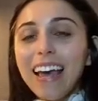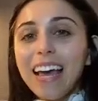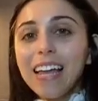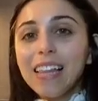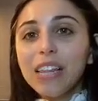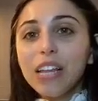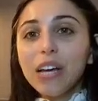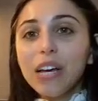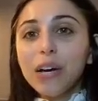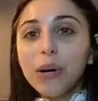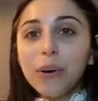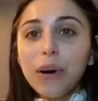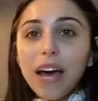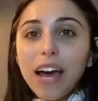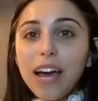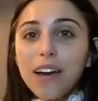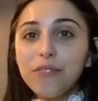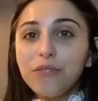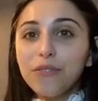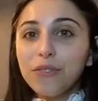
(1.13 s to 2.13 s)
Hello
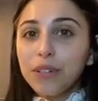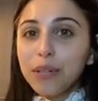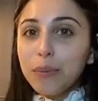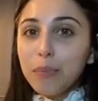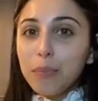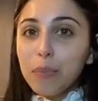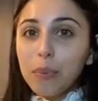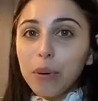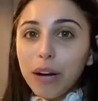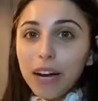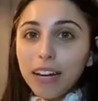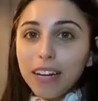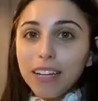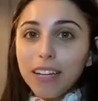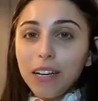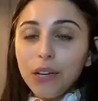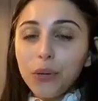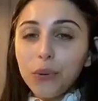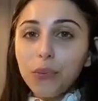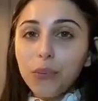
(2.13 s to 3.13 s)

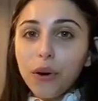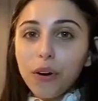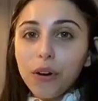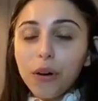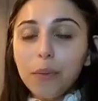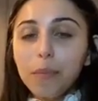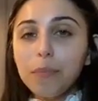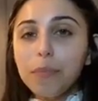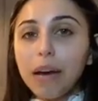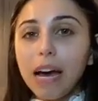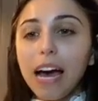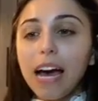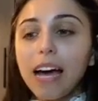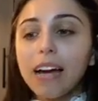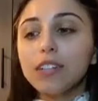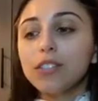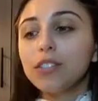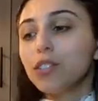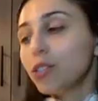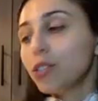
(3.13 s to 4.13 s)
everybody, welcome
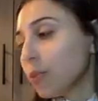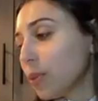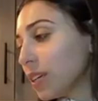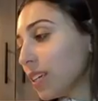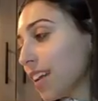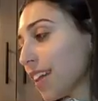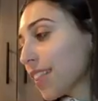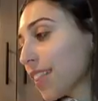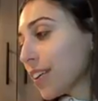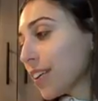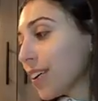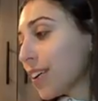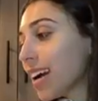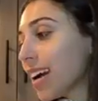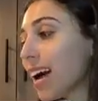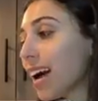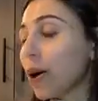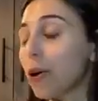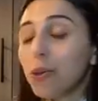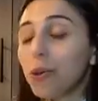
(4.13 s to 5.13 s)
back to another
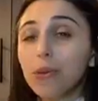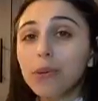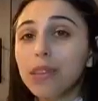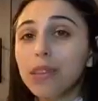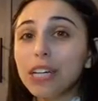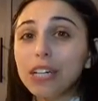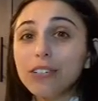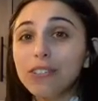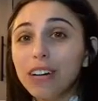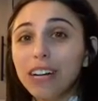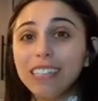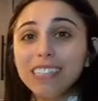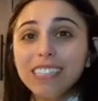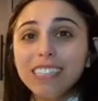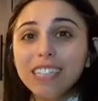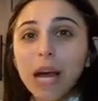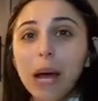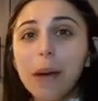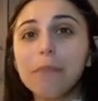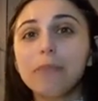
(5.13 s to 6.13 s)
Health with a
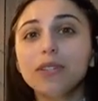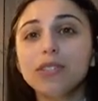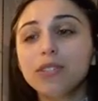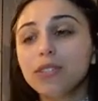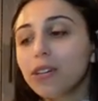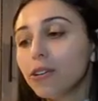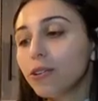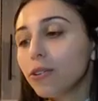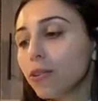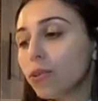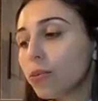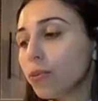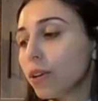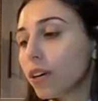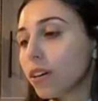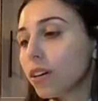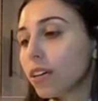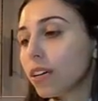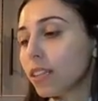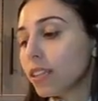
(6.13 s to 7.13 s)
Crunch episode. We
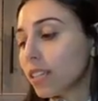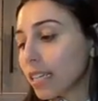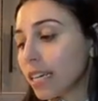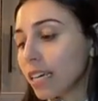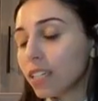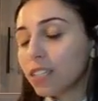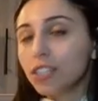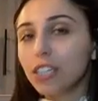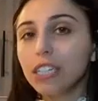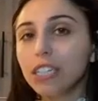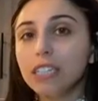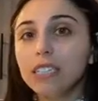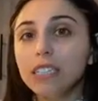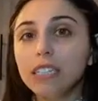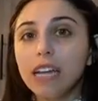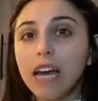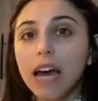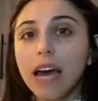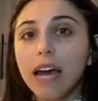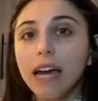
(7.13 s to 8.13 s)
are in the kitchen
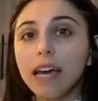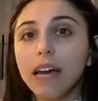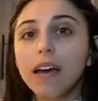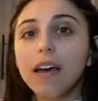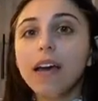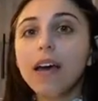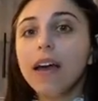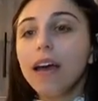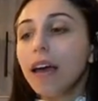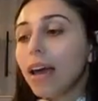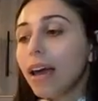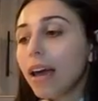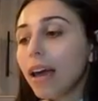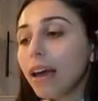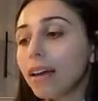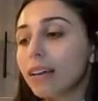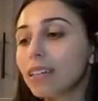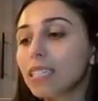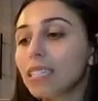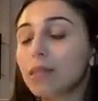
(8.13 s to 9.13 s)
today
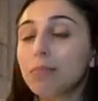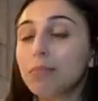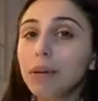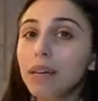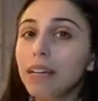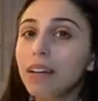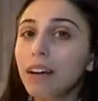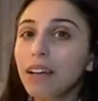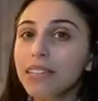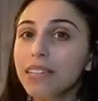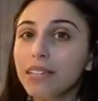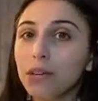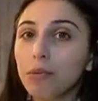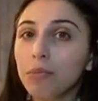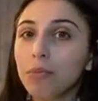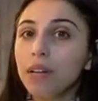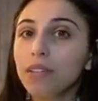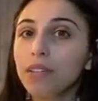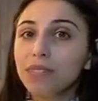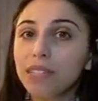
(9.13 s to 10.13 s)
and it's been a little
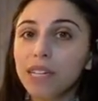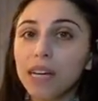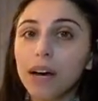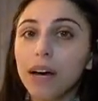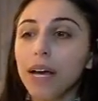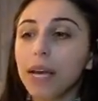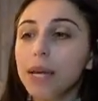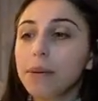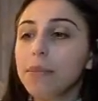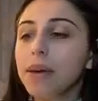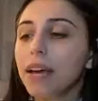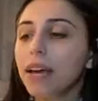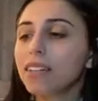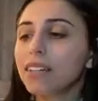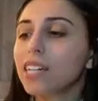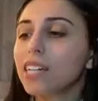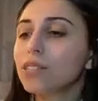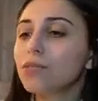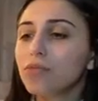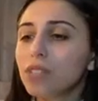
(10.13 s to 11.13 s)
bit of time
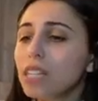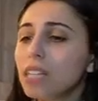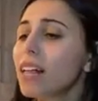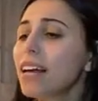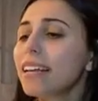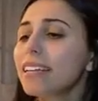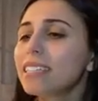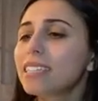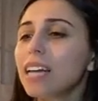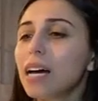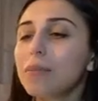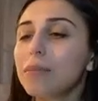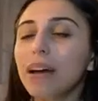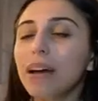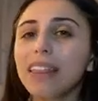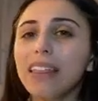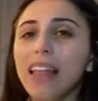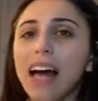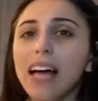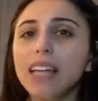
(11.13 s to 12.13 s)
and I realized that
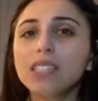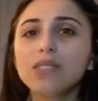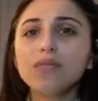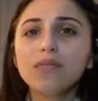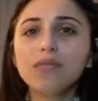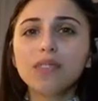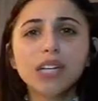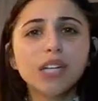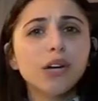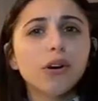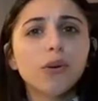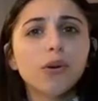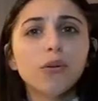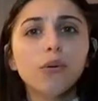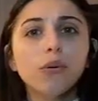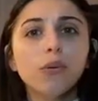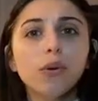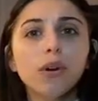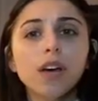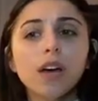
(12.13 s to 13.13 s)
my last
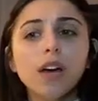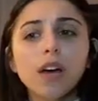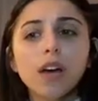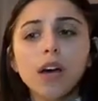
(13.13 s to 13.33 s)
video